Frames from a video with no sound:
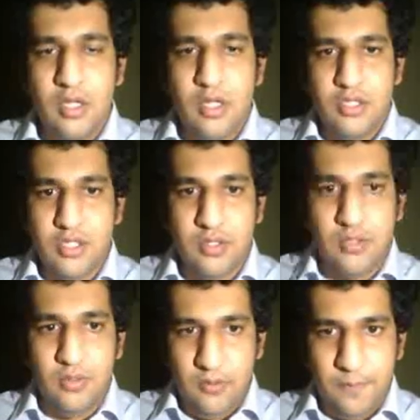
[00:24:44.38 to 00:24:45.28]

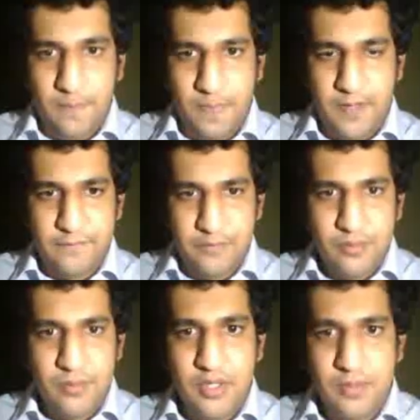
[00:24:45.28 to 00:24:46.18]
So a few
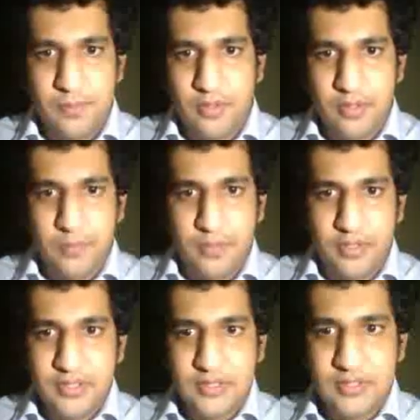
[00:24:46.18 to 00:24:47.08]
more important
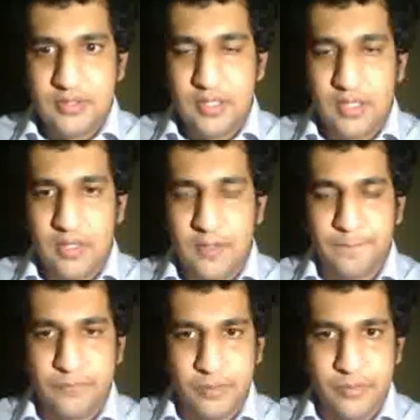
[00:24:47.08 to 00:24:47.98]
points
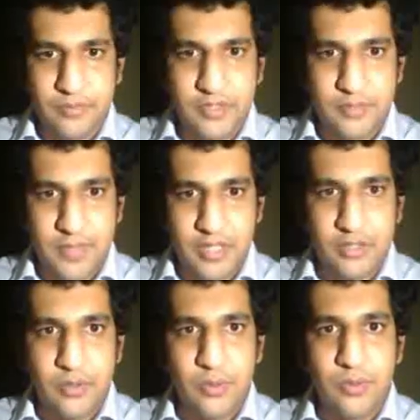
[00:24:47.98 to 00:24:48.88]
with
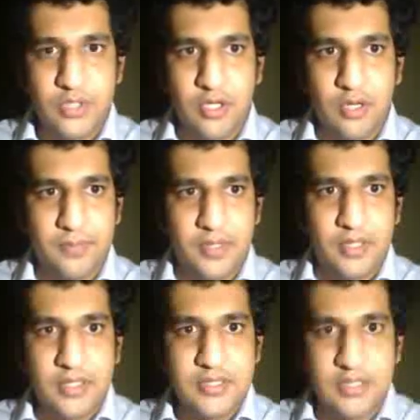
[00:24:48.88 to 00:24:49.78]
respect to the optic
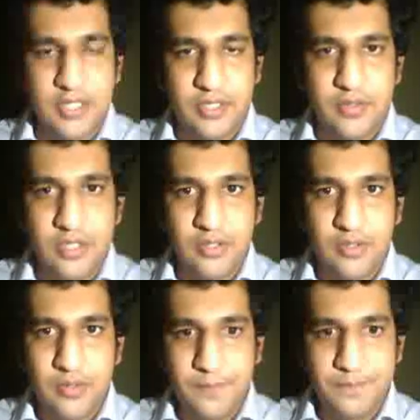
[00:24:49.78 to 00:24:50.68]
disc that you need to
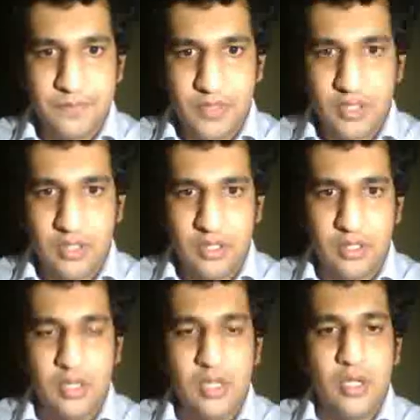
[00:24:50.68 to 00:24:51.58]
know.
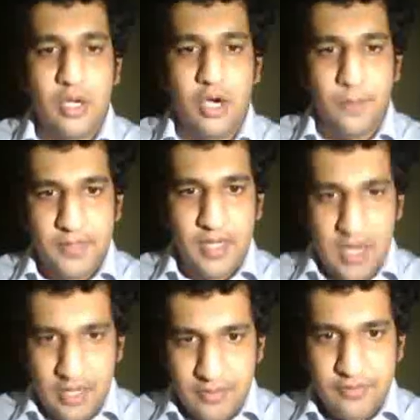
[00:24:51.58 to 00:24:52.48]
Optic
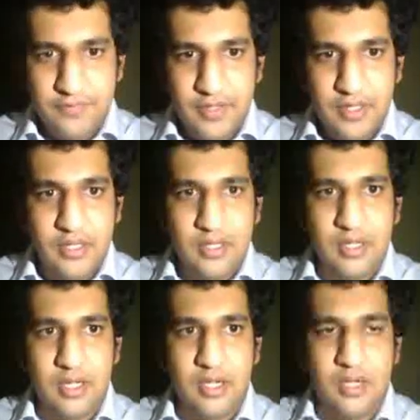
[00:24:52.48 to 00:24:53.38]
atrophy
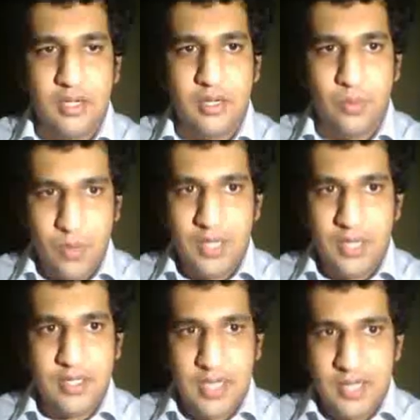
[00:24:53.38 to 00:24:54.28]

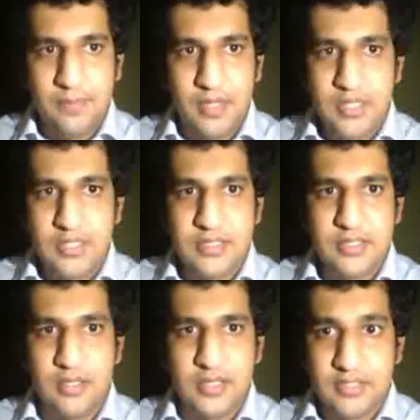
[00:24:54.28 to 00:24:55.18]
one type is
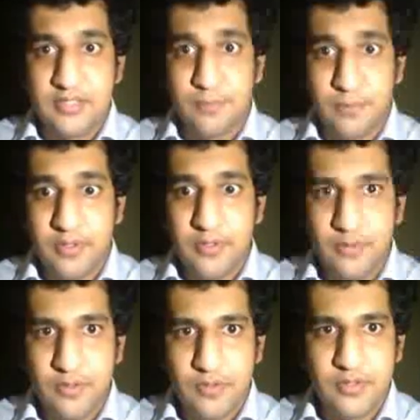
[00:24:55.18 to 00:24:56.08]
that's important to
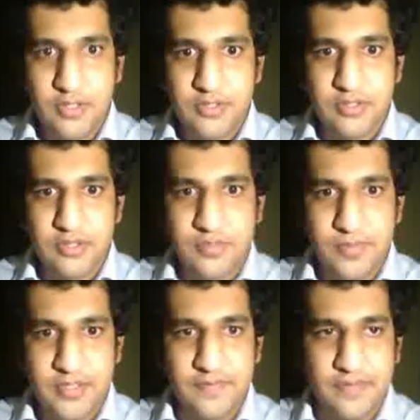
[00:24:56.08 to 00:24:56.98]
neurosurgeons
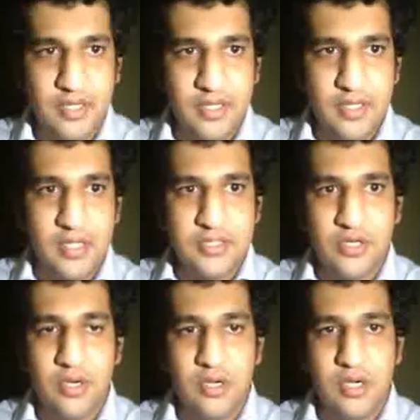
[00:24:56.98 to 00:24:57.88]
specifically is
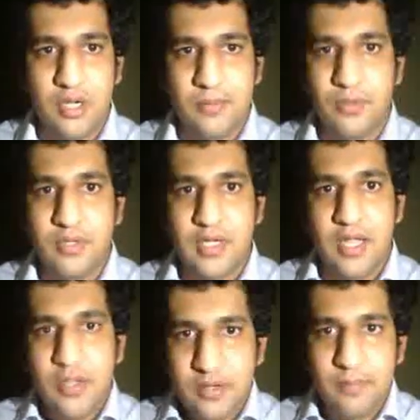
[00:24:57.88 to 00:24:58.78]
called a bow
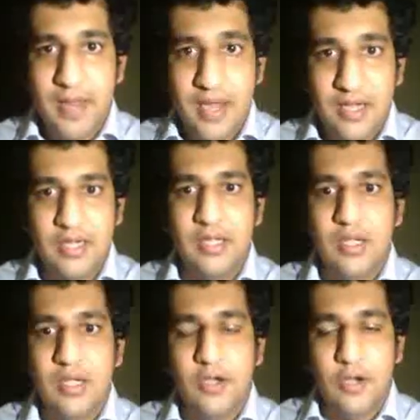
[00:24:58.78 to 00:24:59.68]
tie or a band
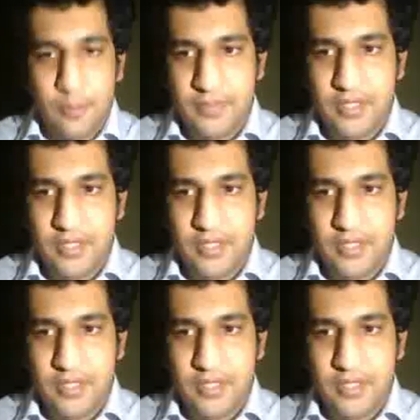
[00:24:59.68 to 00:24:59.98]
optic